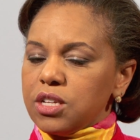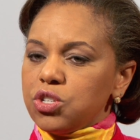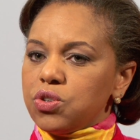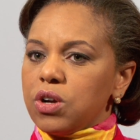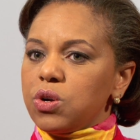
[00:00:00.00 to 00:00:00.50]
that
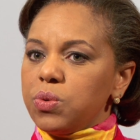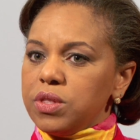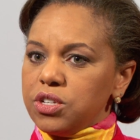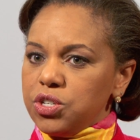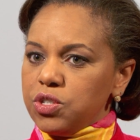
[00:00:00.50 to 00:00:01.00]
struggle
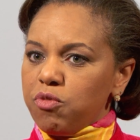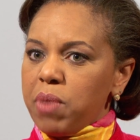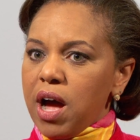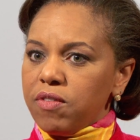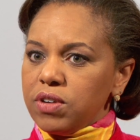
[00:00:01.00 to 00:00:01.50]
with issues of
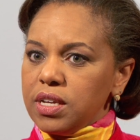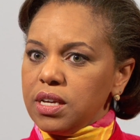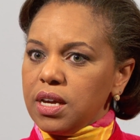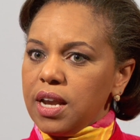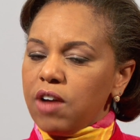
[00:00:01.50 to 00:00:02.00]

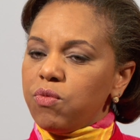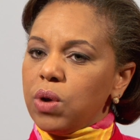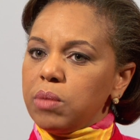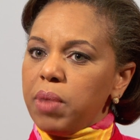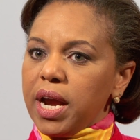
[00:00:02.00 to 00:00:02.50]
poverty and have
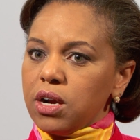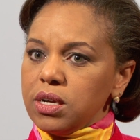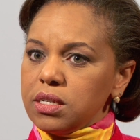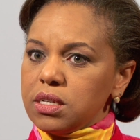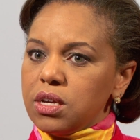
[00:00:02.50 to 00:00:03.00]
one
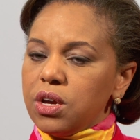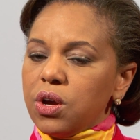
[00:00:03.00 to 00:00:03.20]
parent.